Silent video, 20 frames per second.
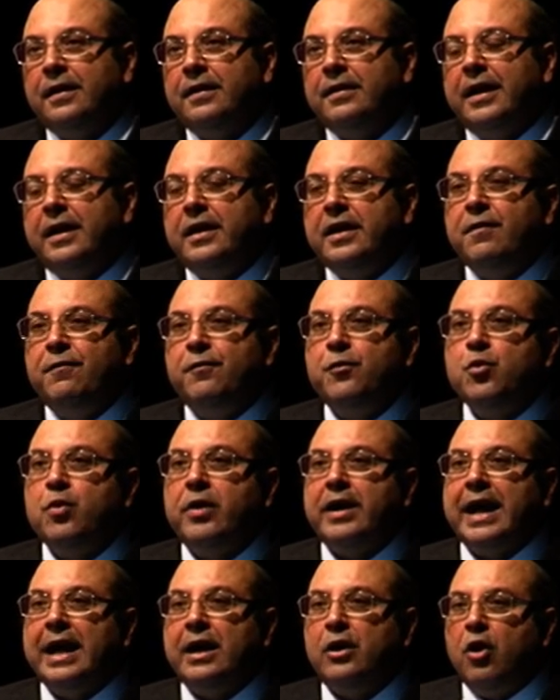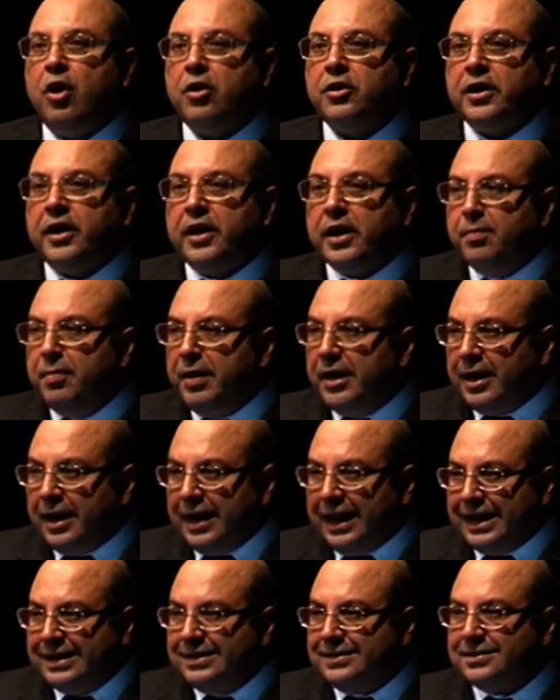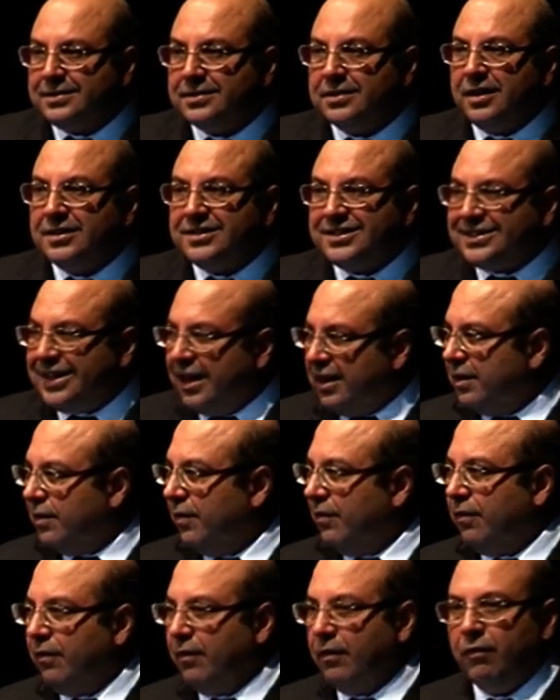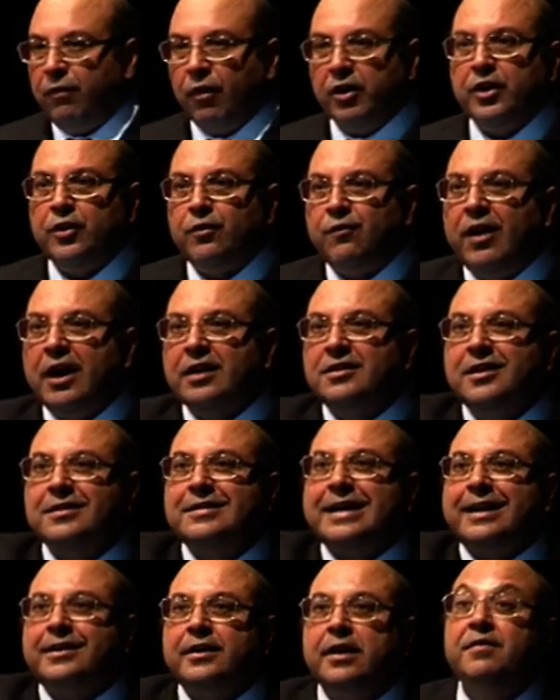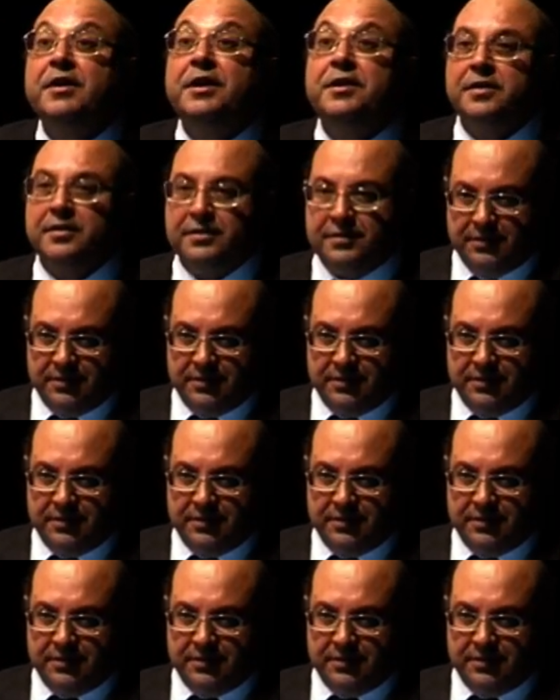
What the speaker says: that if you cannot criminalize a son for his father's activities,